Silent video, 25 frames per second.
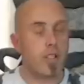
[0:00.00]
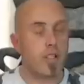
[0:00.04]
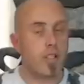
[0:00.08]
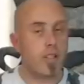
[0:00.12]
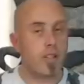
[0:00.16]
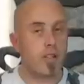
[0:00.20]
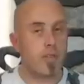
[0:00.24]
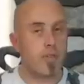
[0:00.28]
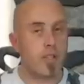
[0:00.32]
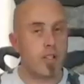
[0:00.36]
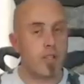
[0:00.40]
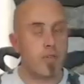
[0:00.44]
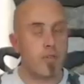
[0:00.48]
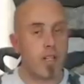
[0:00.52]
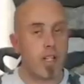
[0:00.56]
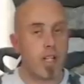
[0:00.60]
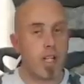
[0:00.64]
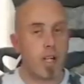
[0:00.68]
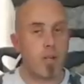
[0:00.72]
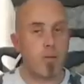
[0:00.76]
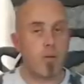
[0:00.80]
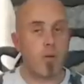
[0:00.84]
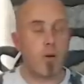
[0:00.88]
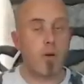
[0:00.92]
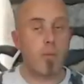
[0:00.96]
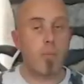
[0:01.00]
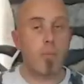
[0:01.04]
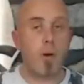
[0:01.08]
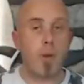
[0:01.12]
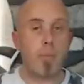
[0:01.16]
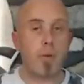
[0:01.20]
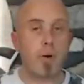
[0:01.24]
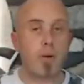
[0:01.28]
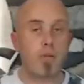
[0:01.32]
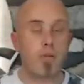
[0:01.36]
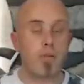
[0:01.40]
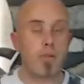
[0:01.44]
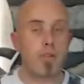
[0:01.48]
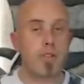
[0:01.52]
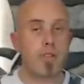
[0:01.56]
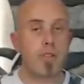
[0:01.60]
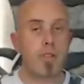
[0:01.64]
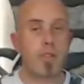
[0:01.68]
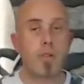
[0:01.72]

underneath this video or pop across